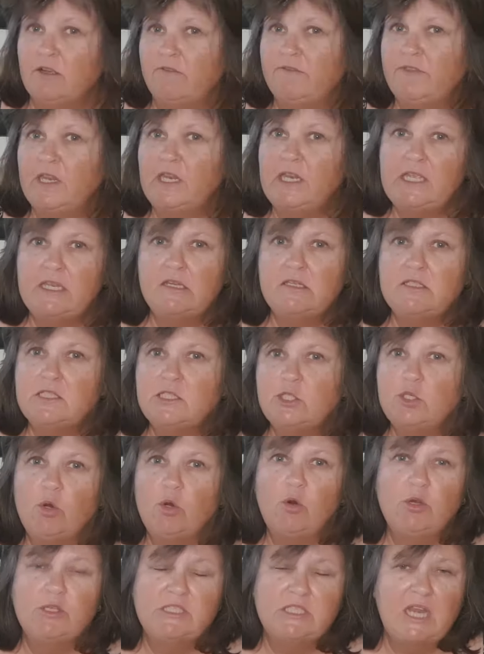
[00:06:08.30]
of the linen
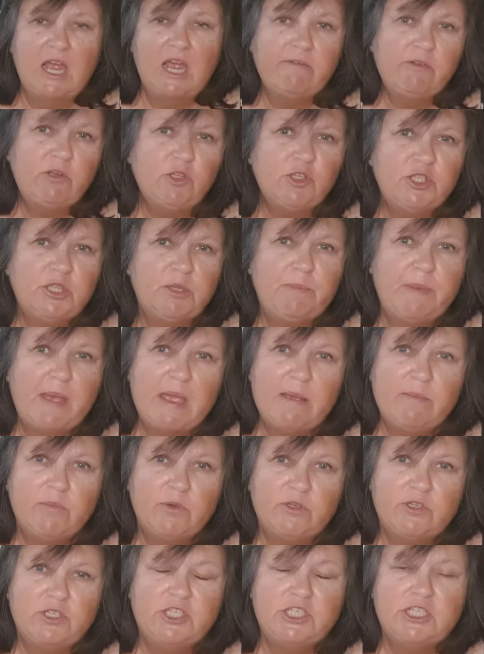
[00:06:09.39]
stores and have a look at the
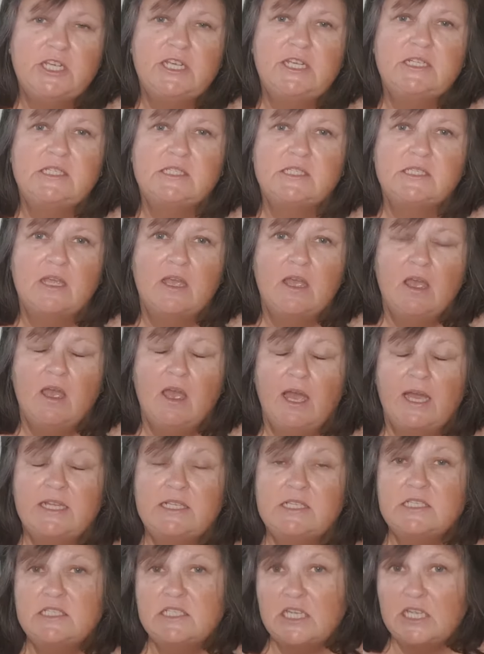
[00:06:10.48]
bamboo sheets
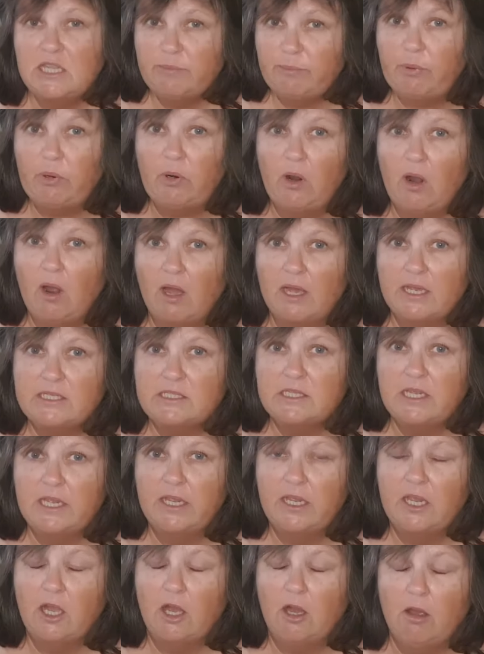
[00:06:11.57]
and see the price
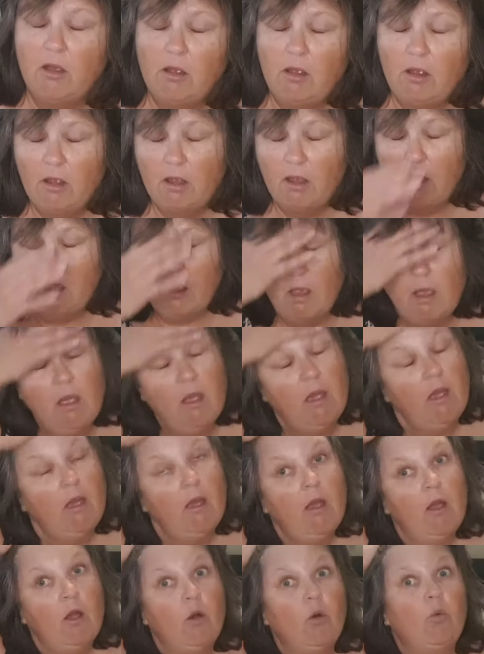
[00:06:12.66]
and go,
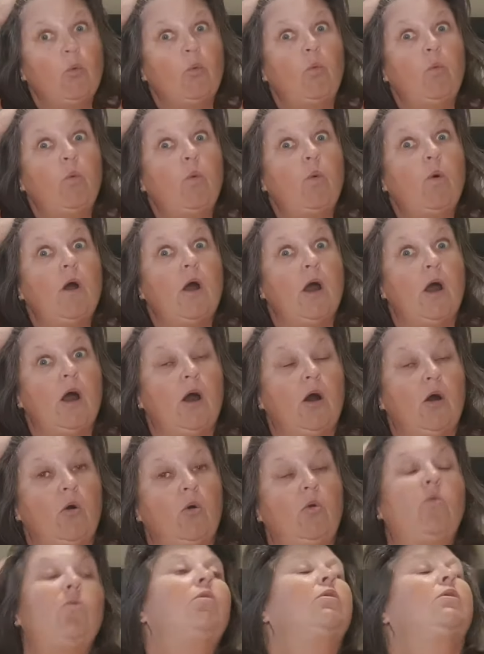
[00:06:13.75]
whoa,
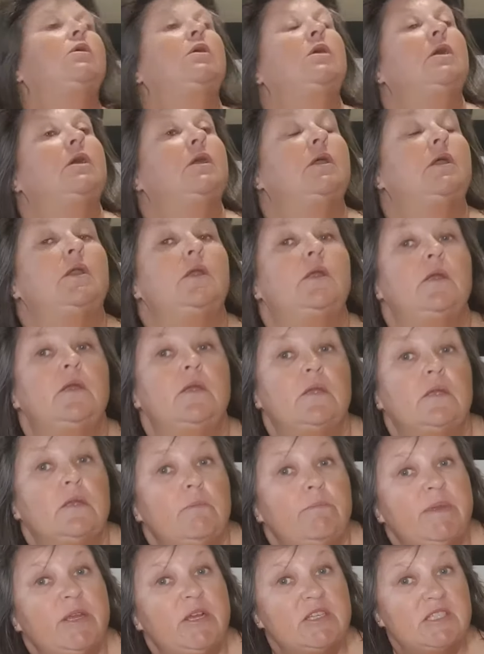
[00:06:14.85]

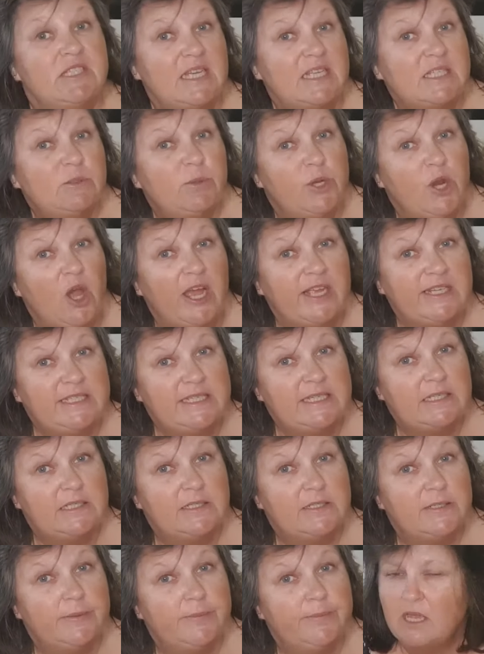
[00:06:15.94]
because that's what I did.
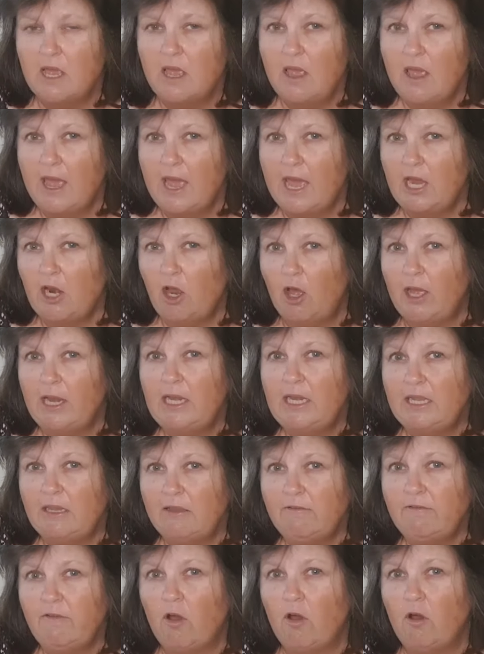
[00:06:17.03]
And I
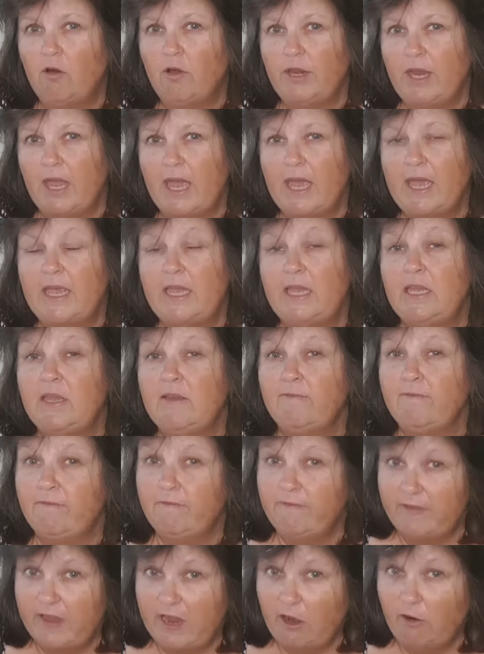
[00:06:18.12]
live on a
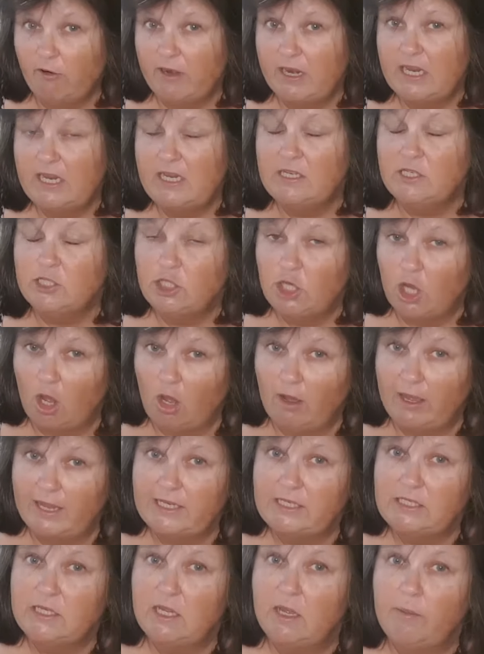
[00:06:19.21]
very
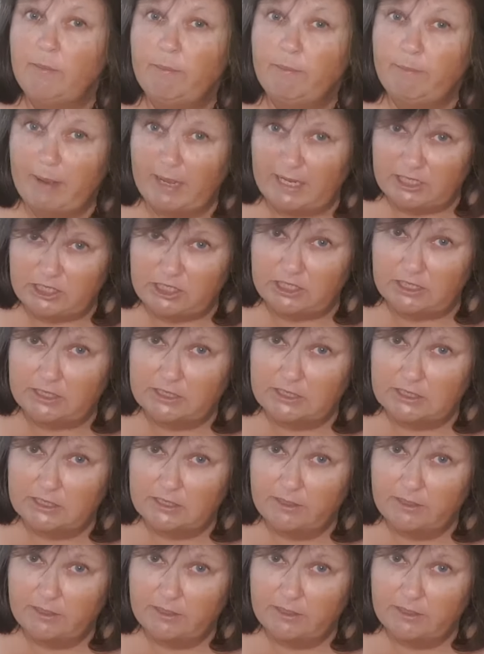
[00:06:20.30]
tight budget,